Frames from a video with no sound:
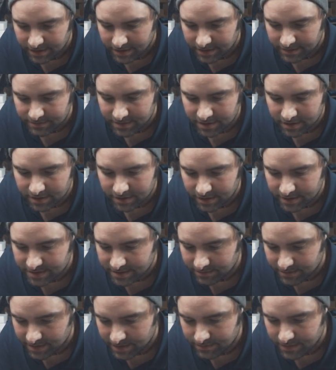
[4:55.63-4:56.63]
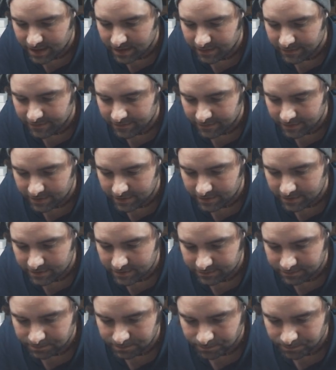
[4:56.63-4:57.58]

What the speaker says: I'm going to go onto my main phone,